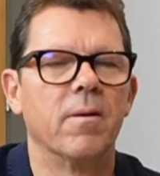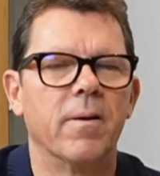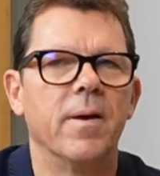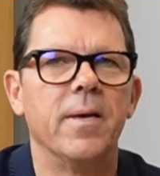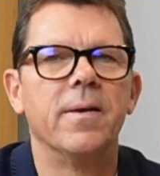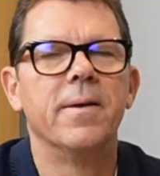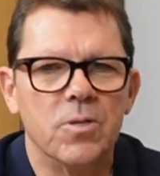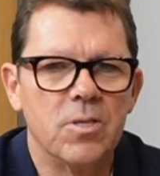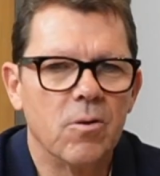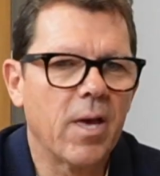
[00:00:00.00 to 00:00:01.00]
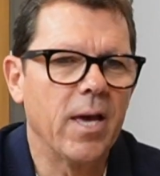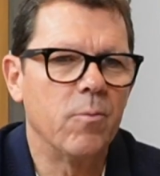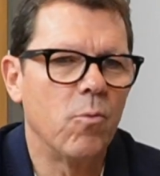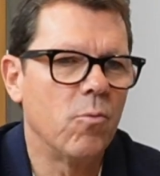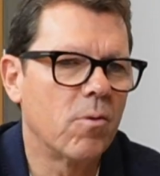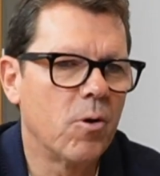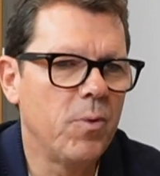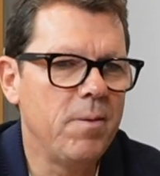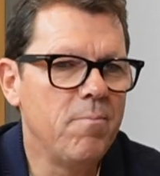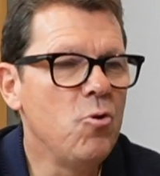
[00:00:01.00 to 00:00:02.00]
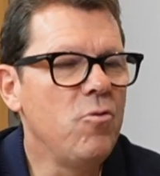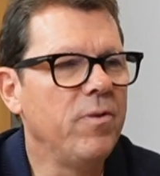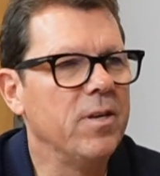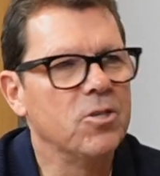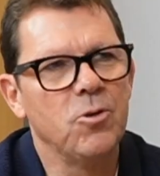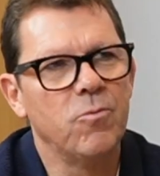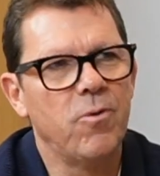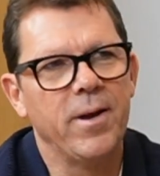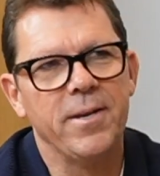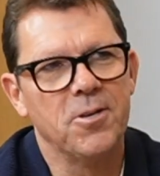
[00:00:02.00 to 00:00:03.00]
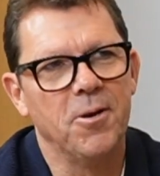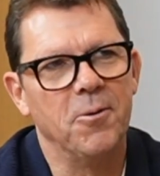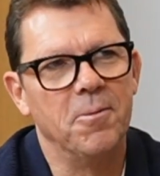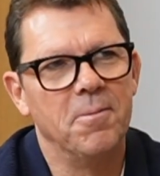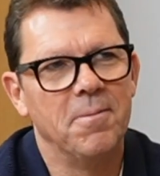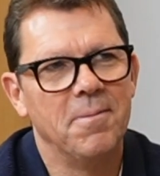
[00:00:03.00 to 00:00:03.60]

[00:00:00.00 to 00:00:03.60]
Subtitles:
Okay. So I said, okay, well, could we move it to your right toe?